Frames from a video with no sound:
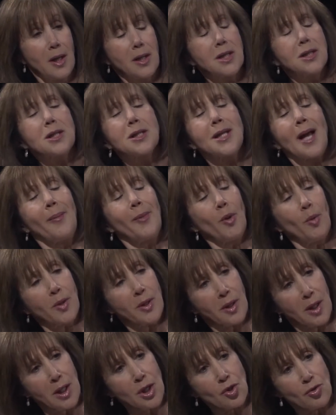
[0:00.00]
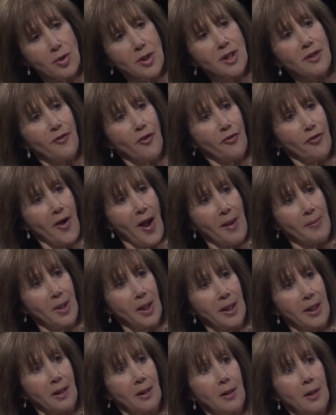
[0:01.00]
He says, tell me what the history is of your
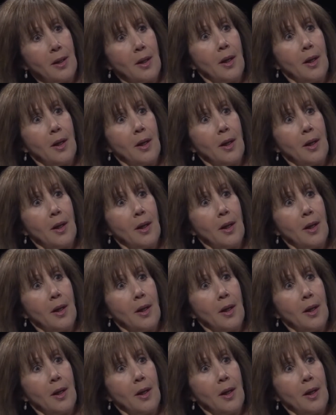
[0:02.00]
family.